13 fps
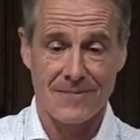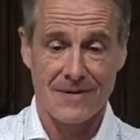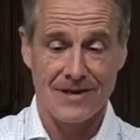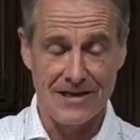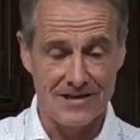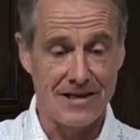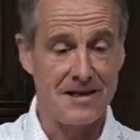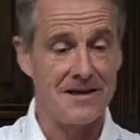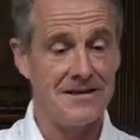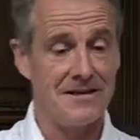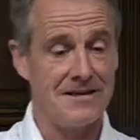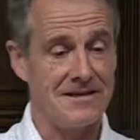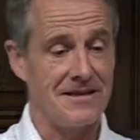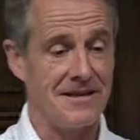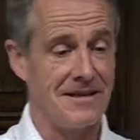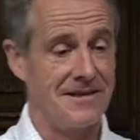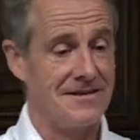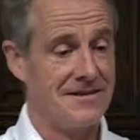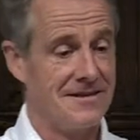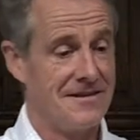He died, he
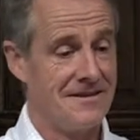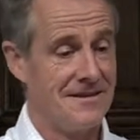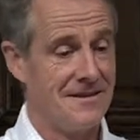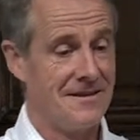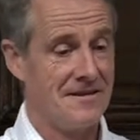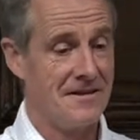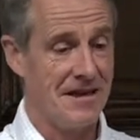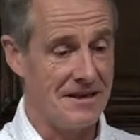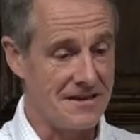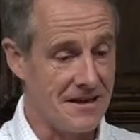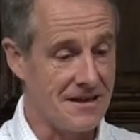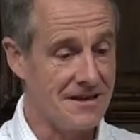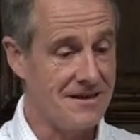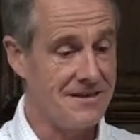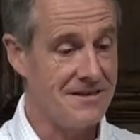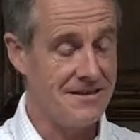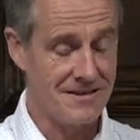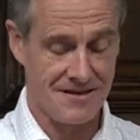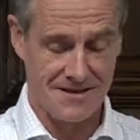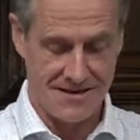died. He died,
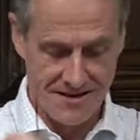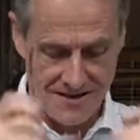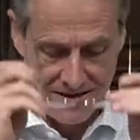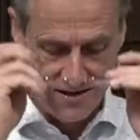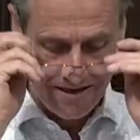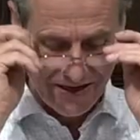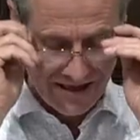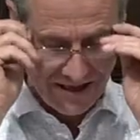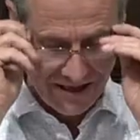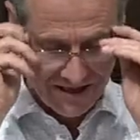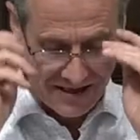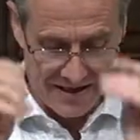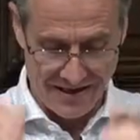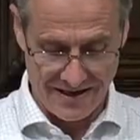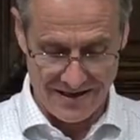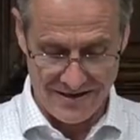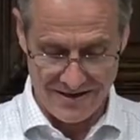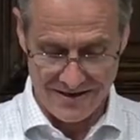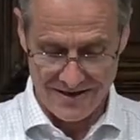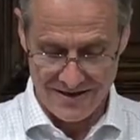he died.